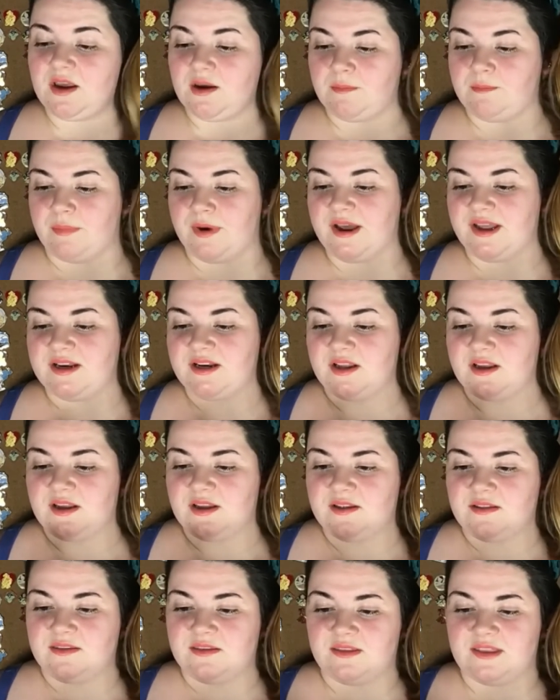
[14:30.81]
but
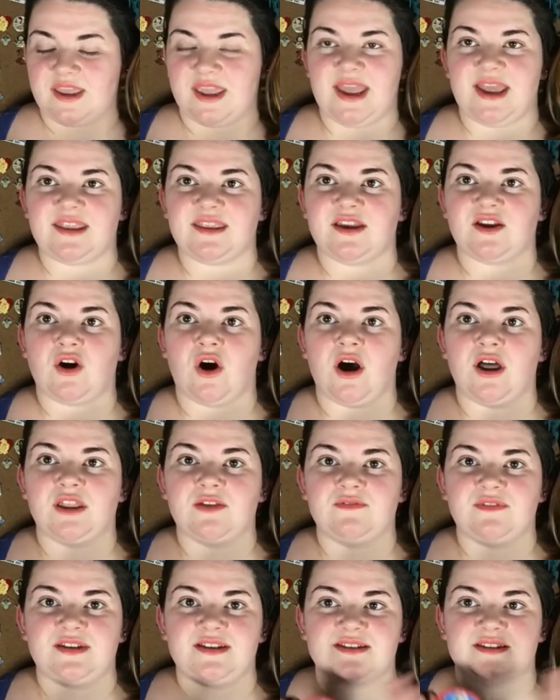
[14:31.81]
they had like all
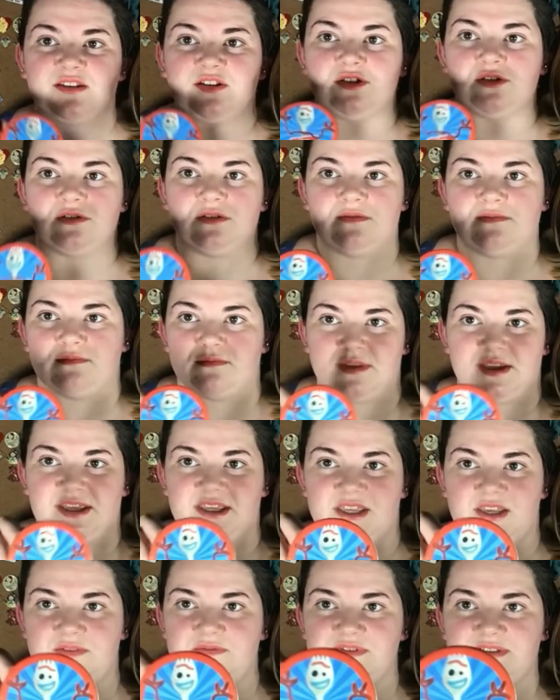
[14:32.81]
of these little like
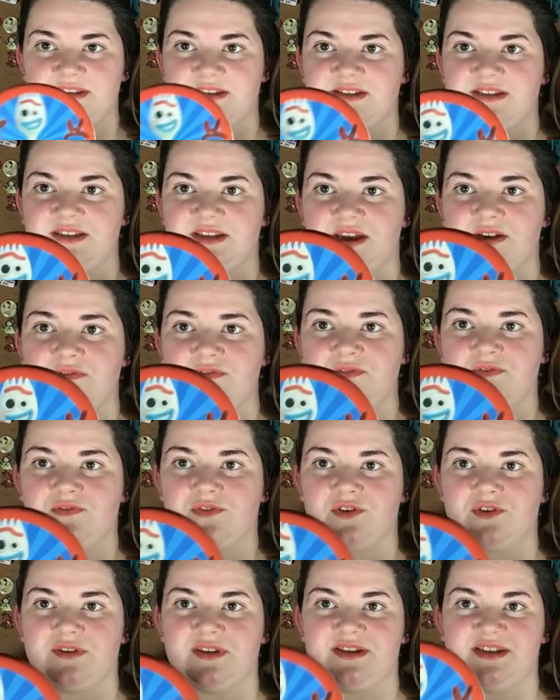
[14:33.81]
gifts and stuff
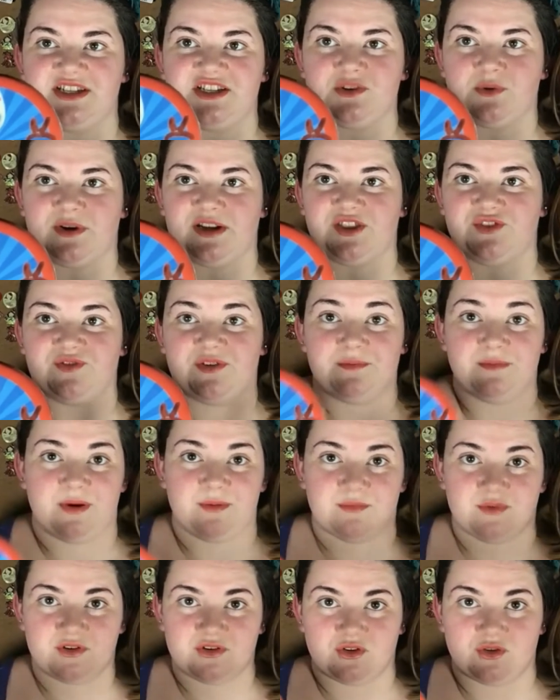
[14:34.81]
for the D23
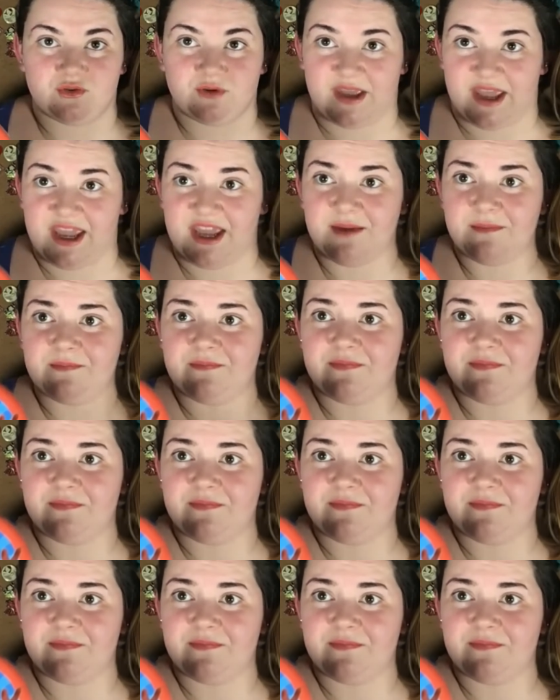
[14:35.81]
members who came,